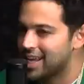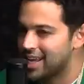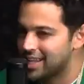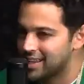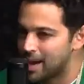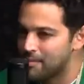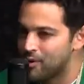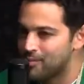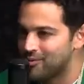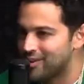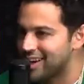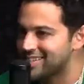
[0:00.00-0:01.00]
in that
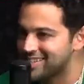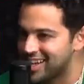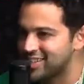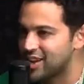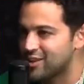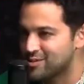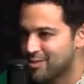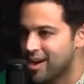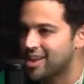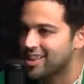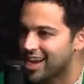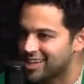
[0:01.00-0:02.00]
moment when I said it, I was
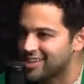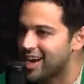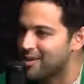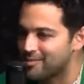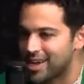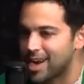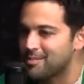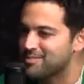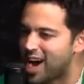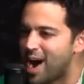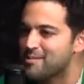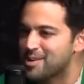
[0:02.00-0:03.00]
probably like, "Nah, man, I'm
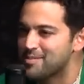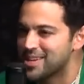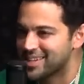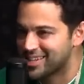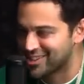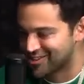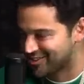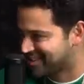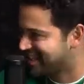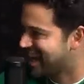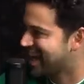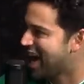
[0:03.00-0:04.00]
I'm gonna be a killer
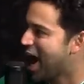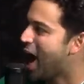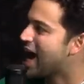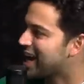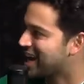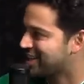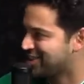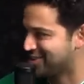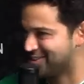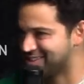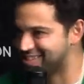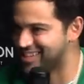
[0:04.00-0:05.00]
today. I got a
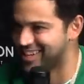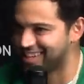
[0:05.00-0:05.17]
killer instinct."